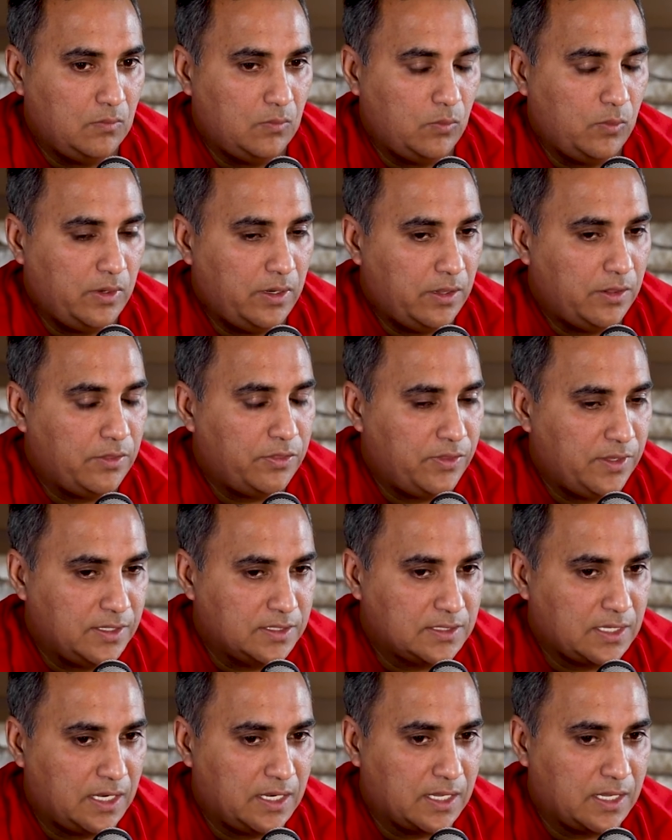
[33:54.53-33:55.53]
one other
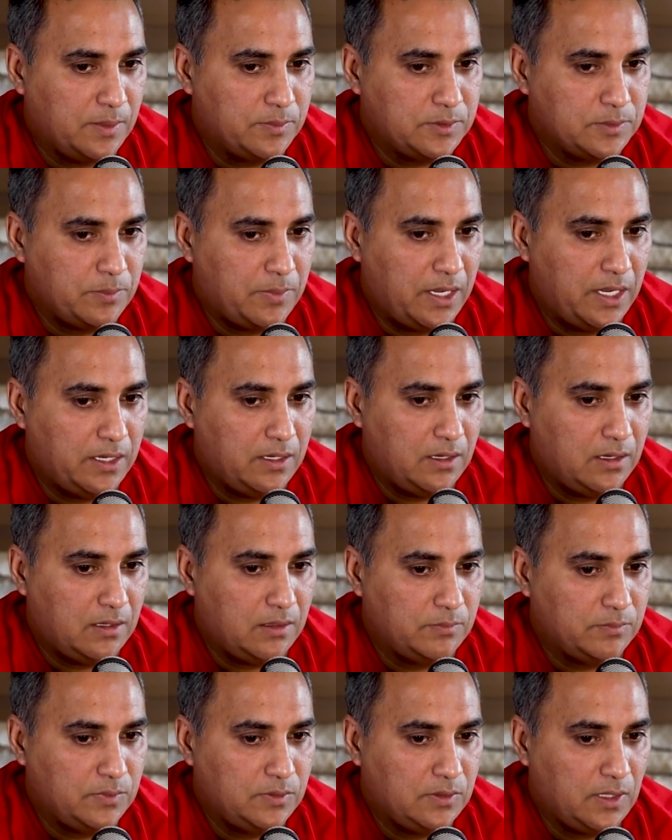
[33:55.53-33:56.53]
thing kind of comes to mind.
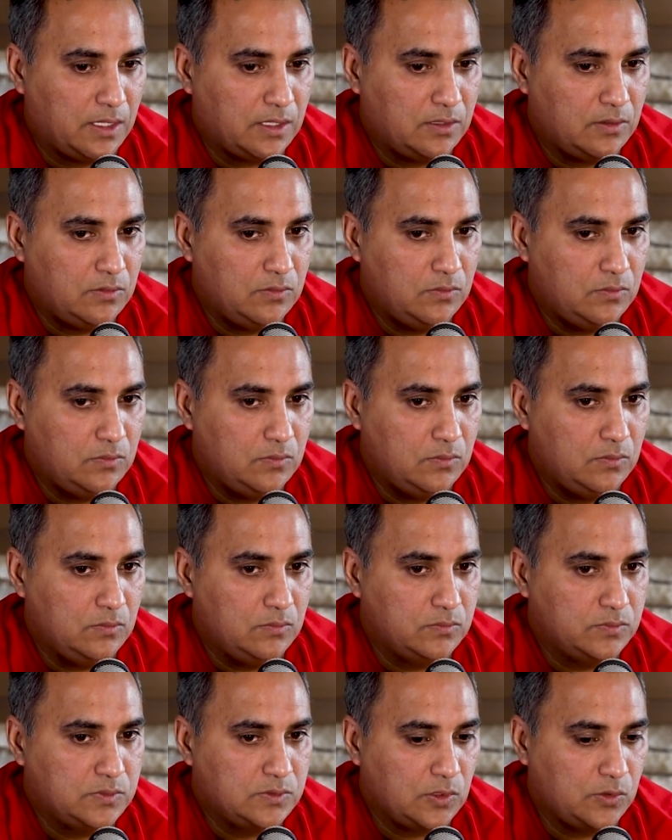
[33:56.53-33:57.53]

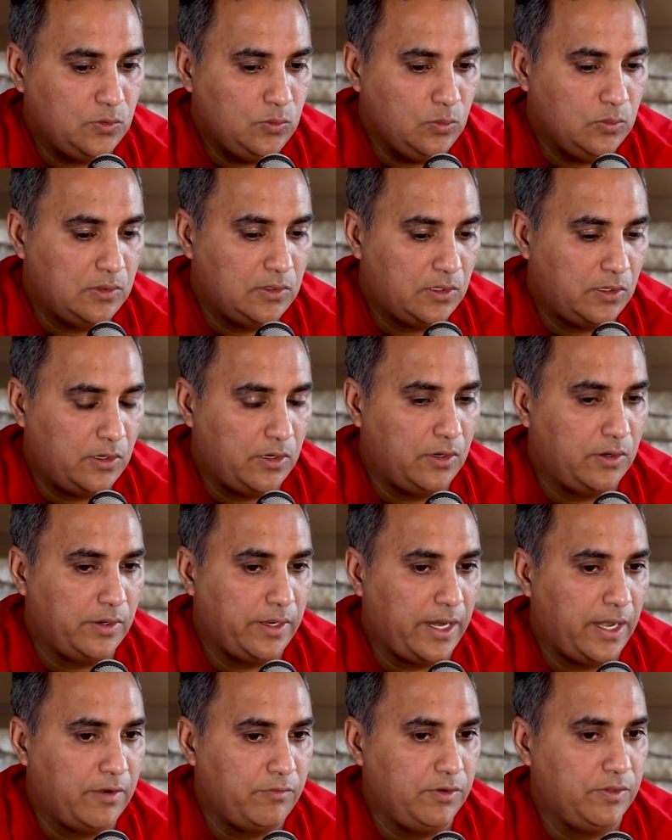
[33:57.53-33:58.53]
You
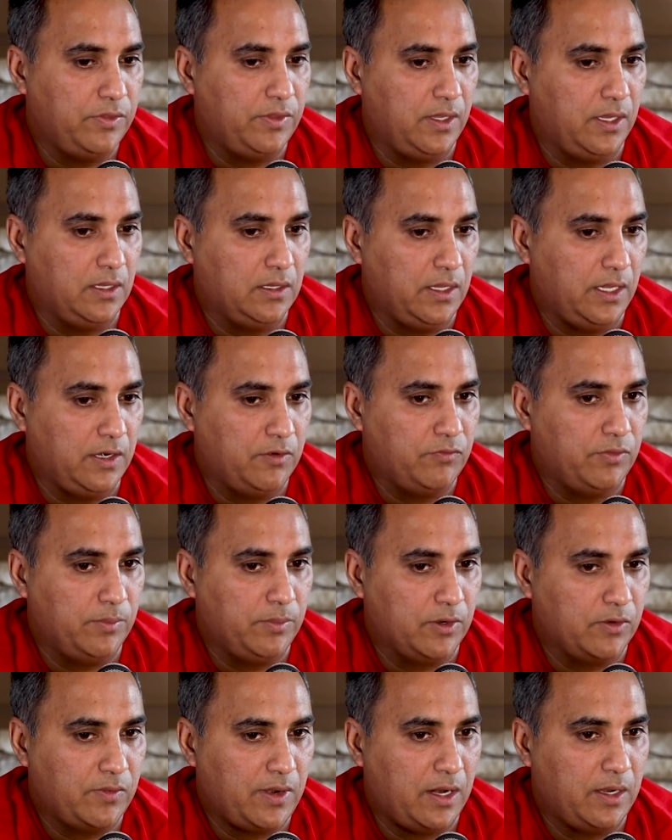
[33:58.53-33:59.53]
learned everything like
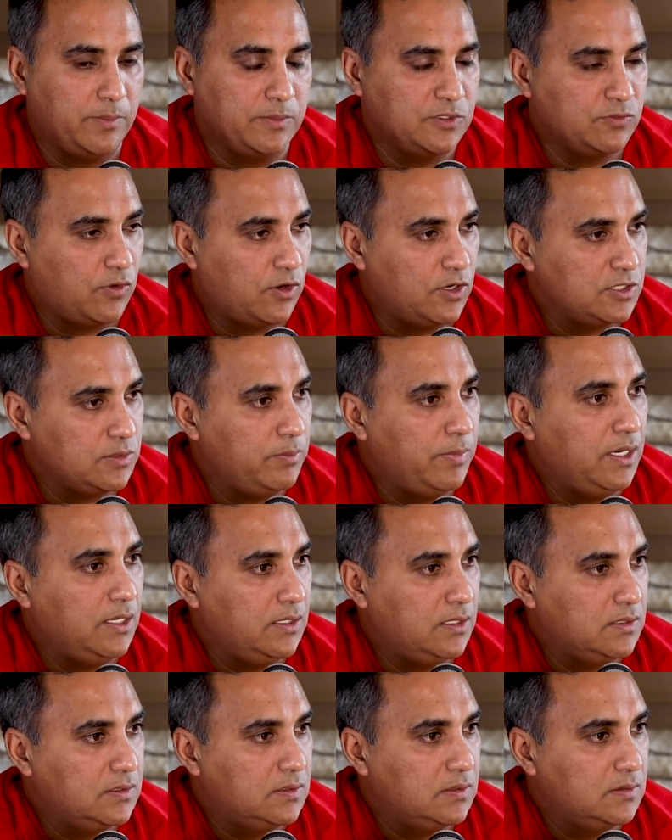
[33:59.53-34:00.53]
from the ground up as far as
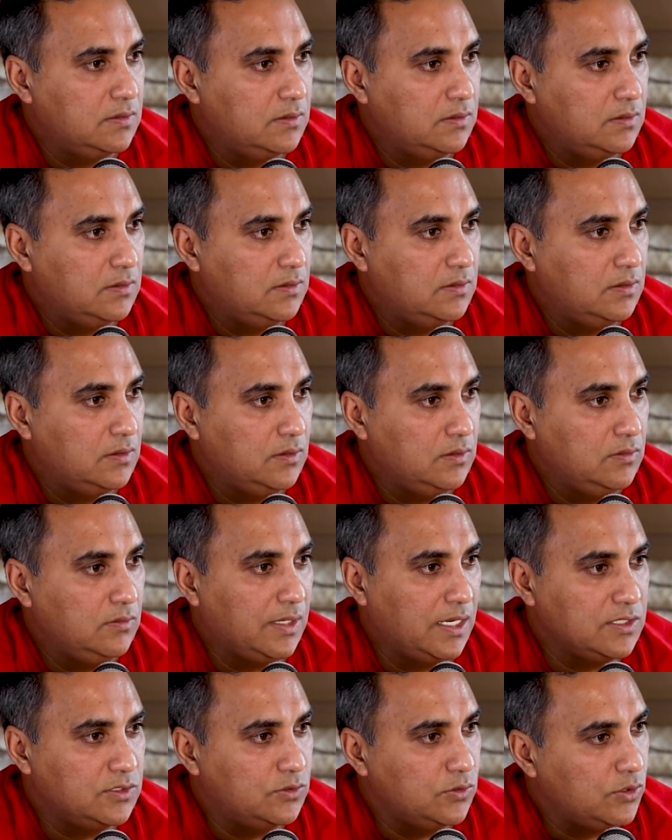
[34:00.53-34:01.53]
maintenance.
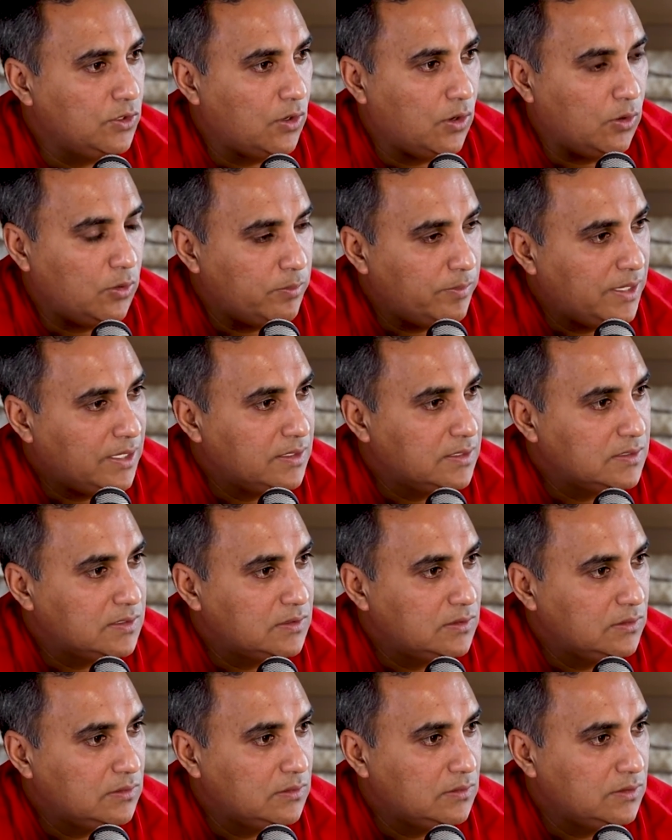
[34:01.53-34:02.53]
You guys do your own maintenance
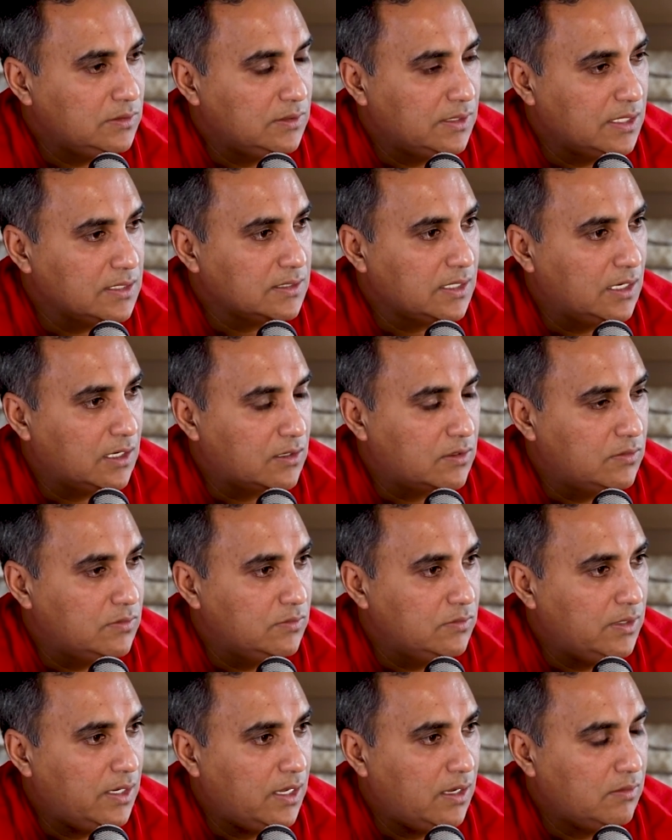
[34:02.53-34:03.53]
still, or you guys got a
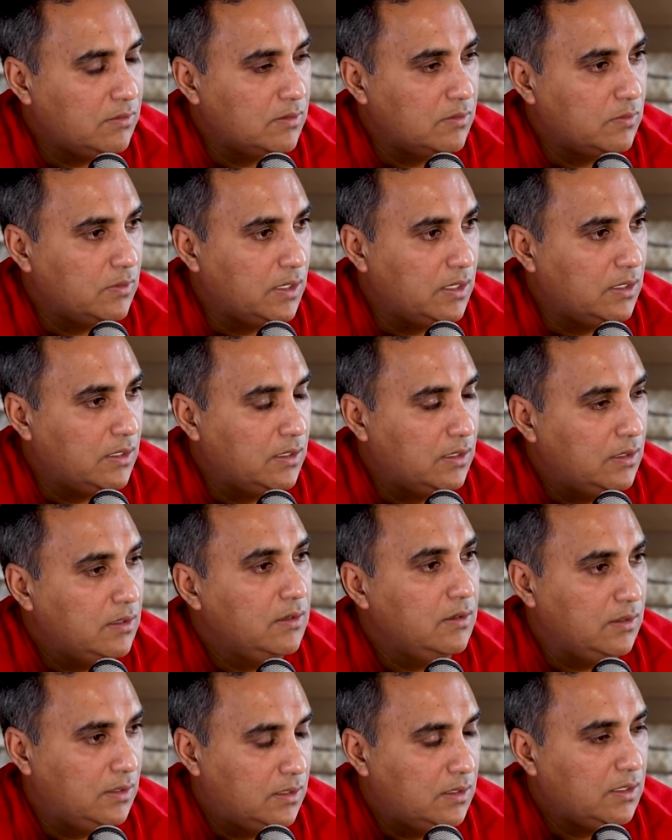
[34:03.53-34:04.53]
crew now, or what? We have crew,
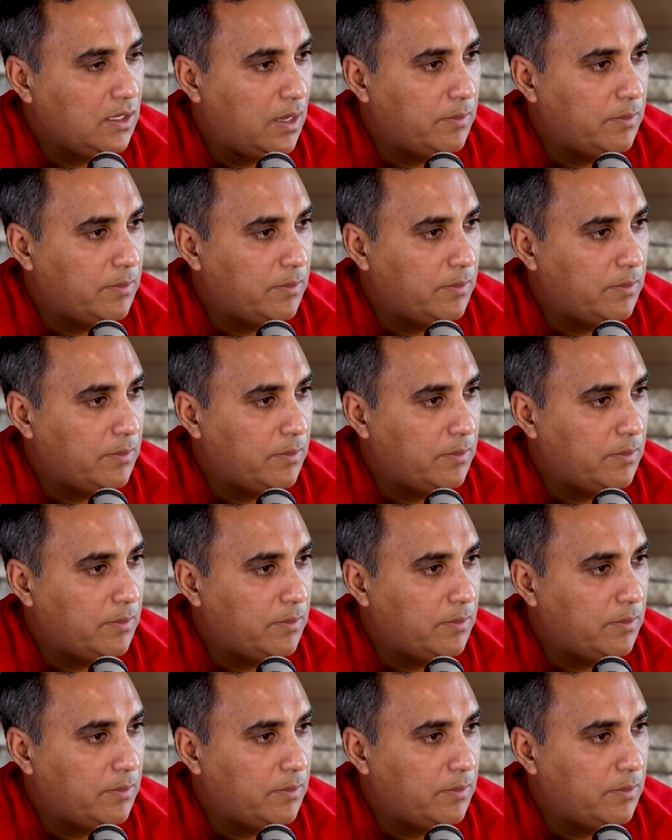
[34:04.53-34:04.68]
yeah.